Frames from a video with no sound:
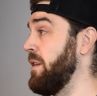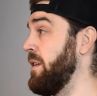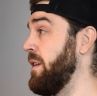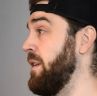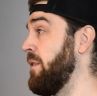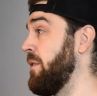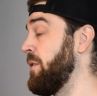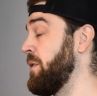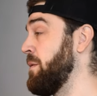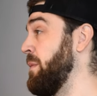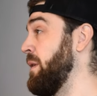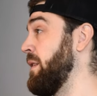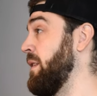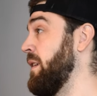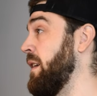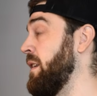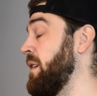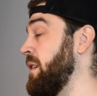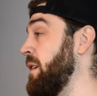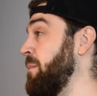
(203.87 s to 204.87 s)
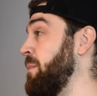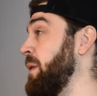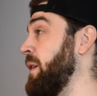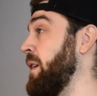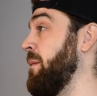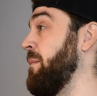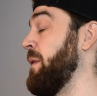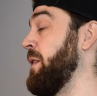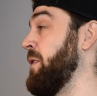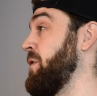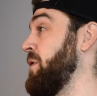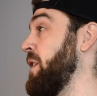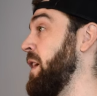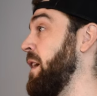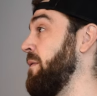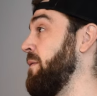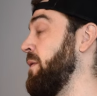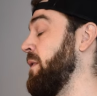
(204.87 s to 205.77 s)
and ultimately ended up becoming a chef.